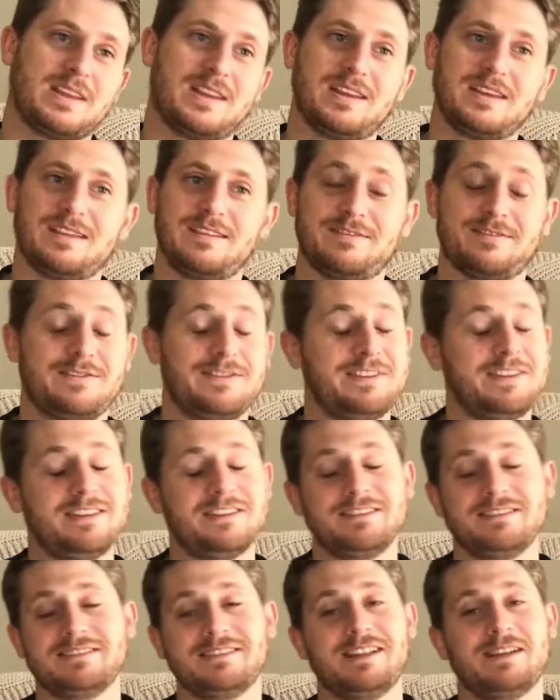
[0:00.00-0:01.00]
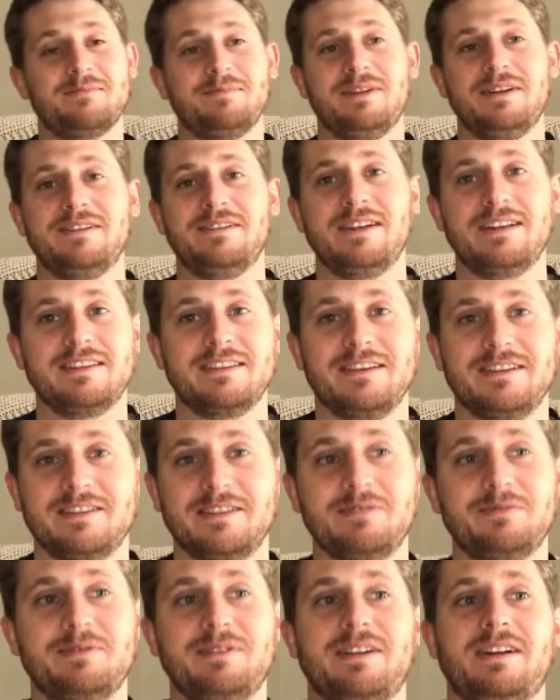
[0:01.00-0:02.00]
Philly looked a lot better than I thought
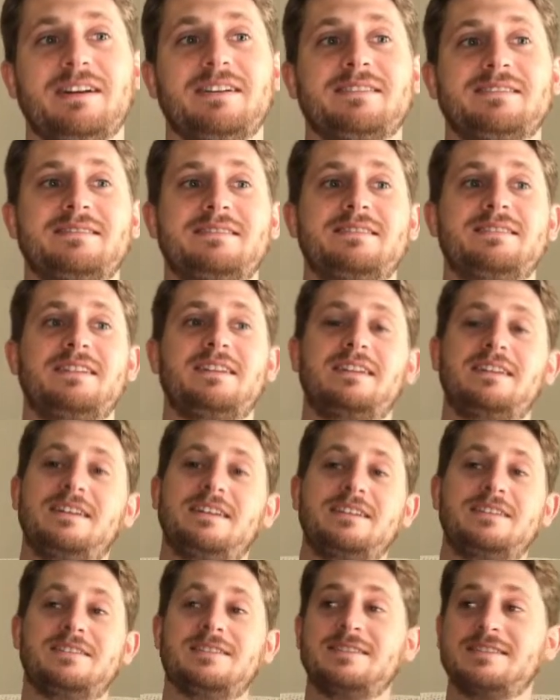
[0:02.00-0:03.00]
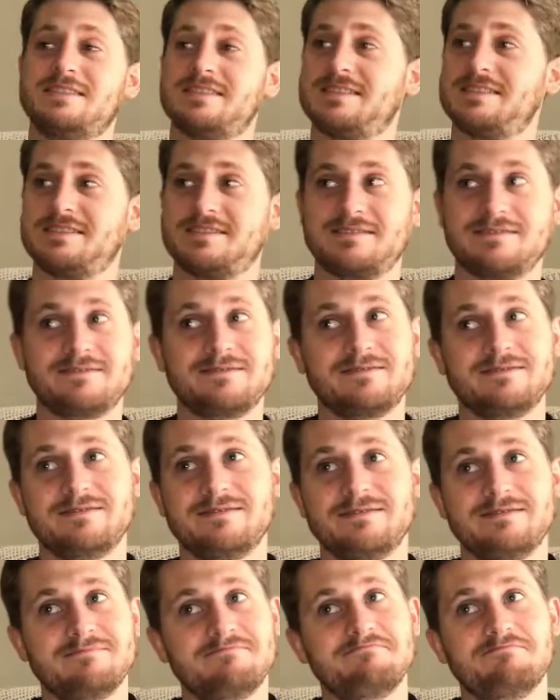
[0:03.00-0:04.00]
they would, honestly. Hurts
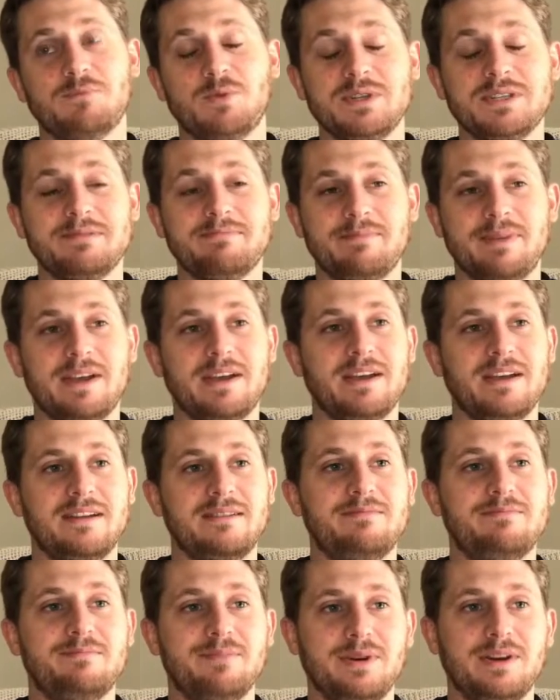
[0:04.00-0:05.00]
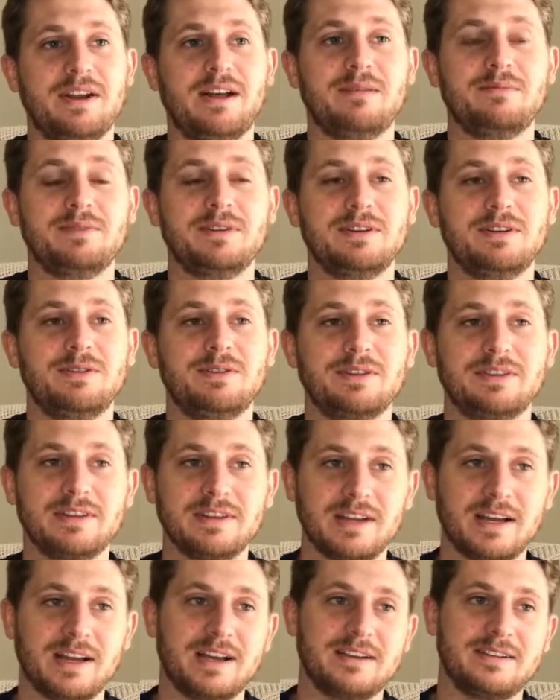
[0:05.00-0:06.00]
wasn't bad, but I'm going to go with the
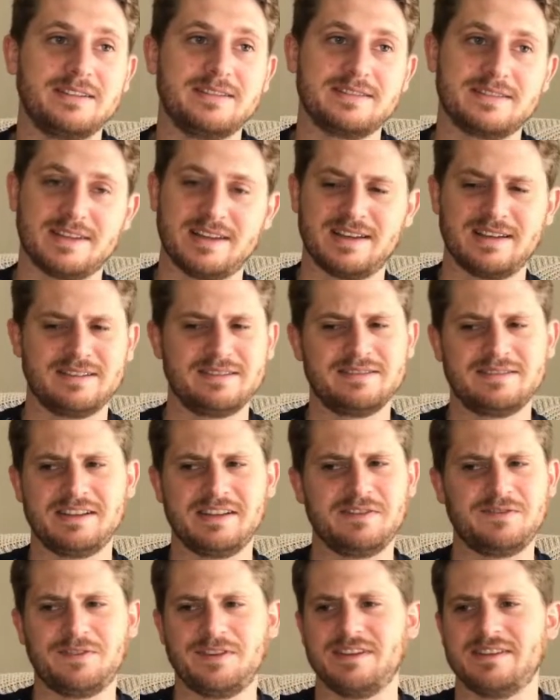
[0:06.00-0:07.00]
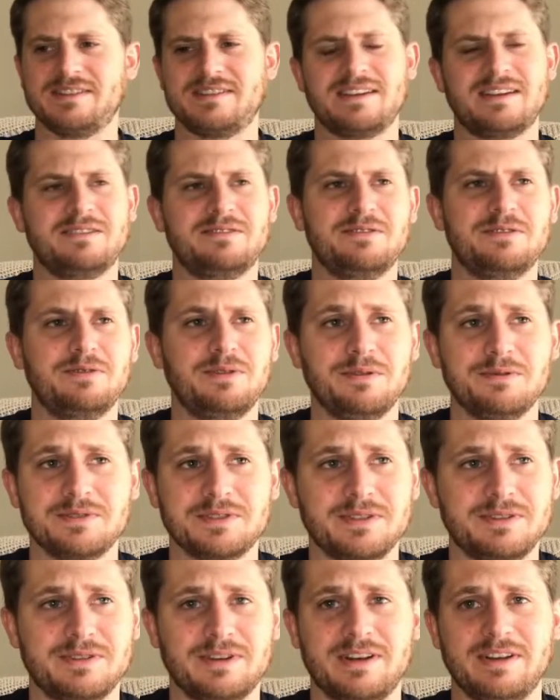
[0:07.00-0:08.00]
Niners. Their defense, I don't know what was
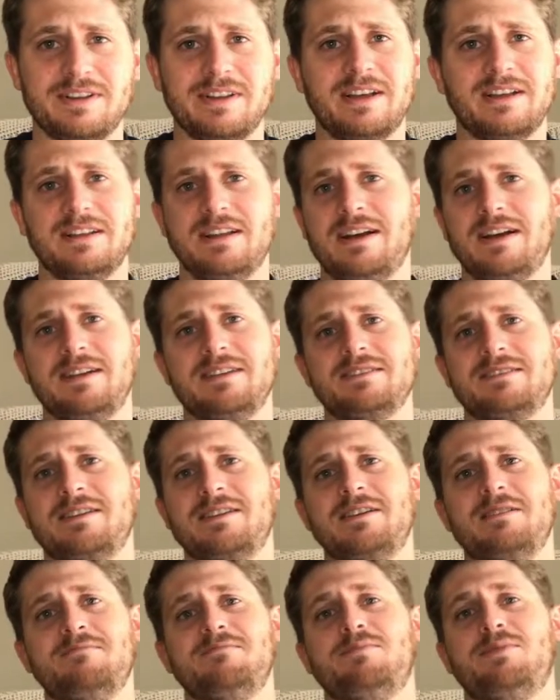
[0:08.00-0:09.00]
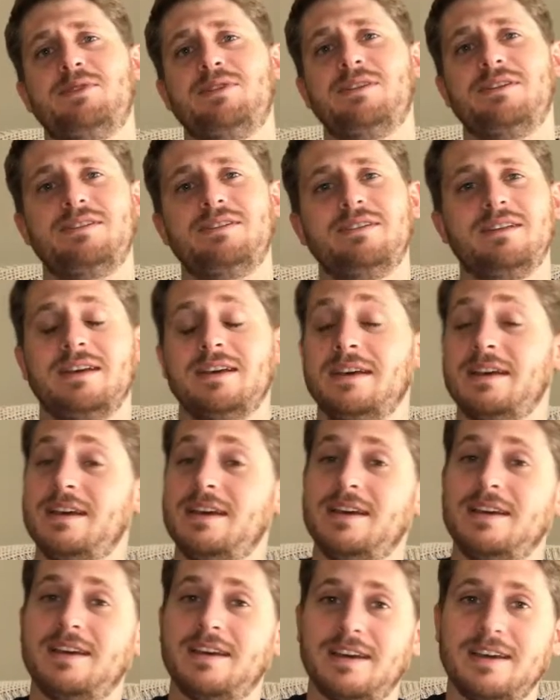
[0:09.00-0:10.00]
going on in that Lions game, but
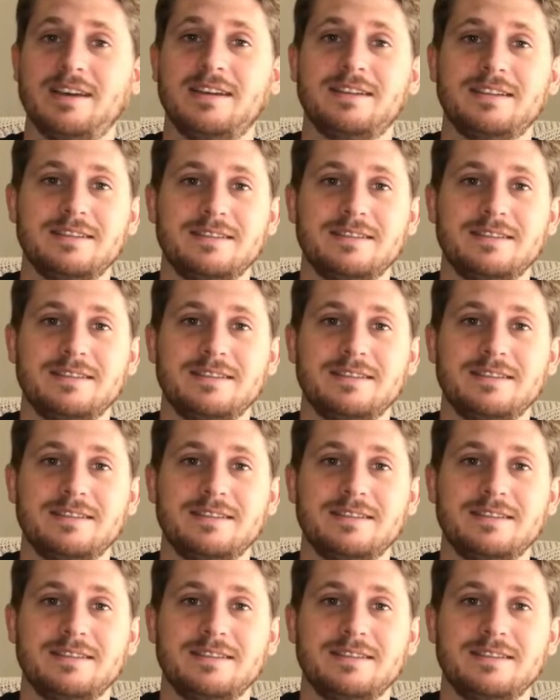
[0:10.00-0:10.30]
hey,